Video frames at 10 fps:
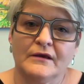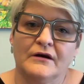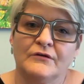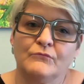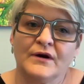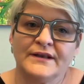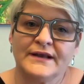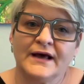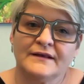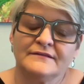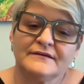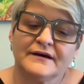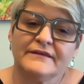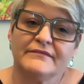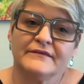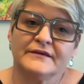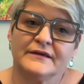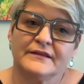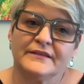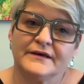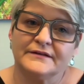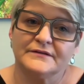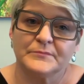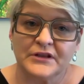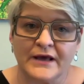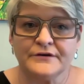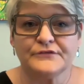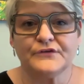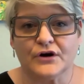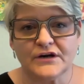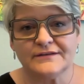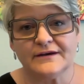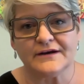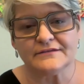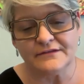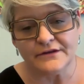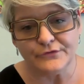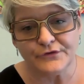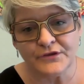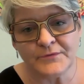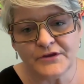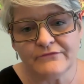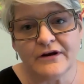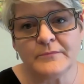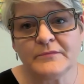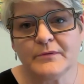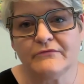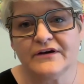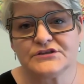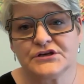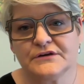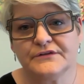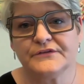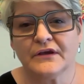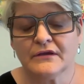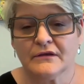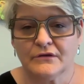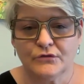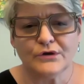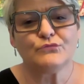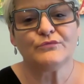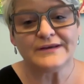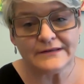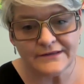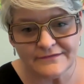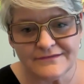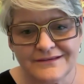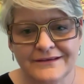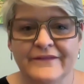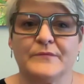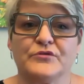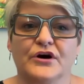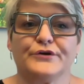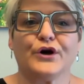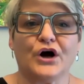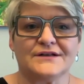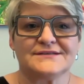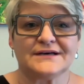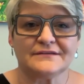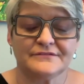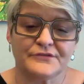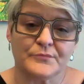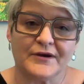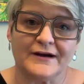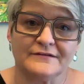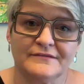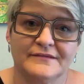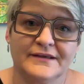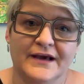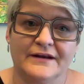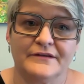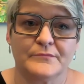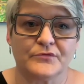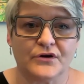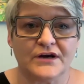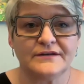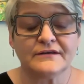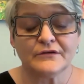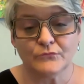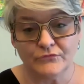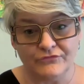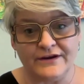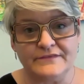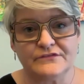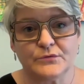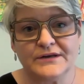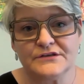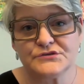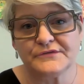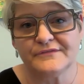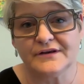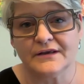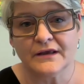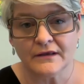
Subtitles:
On one hand, I think that planners, architects, and other community development professionals who are really seeking that broader context to their practice in Canada and abroad will find this quite interesting.